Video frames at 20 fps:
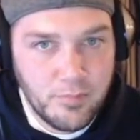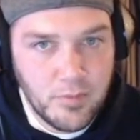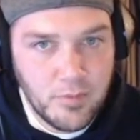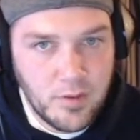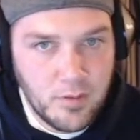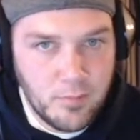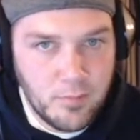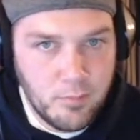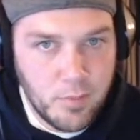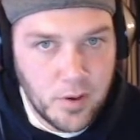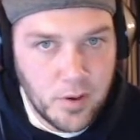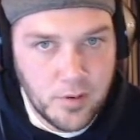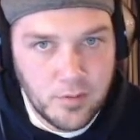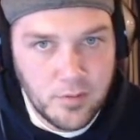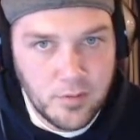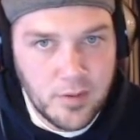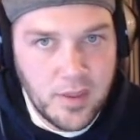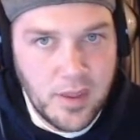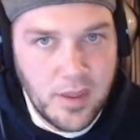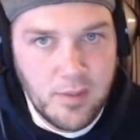
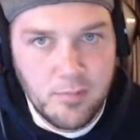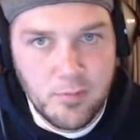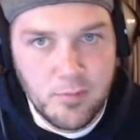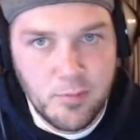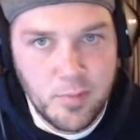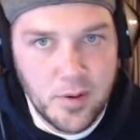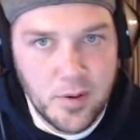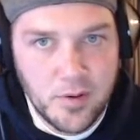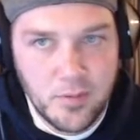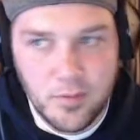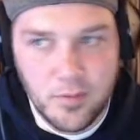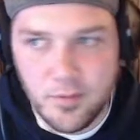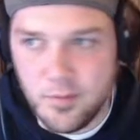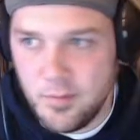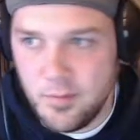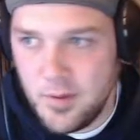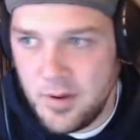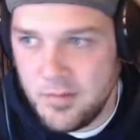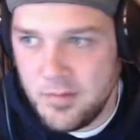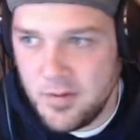bundles,
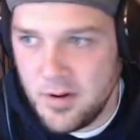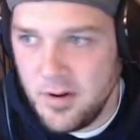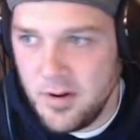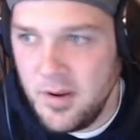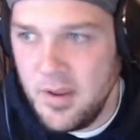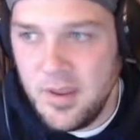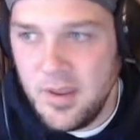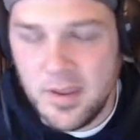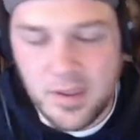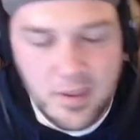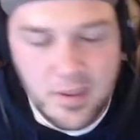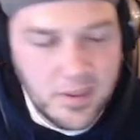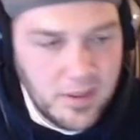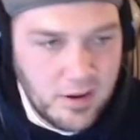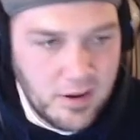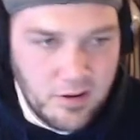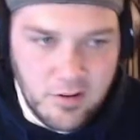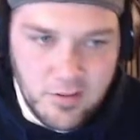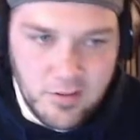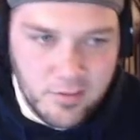whatever, can
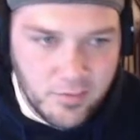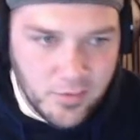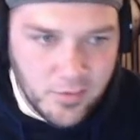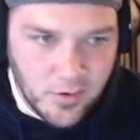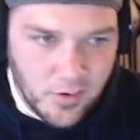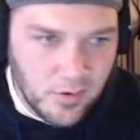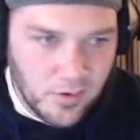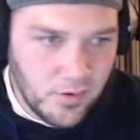carry the fall.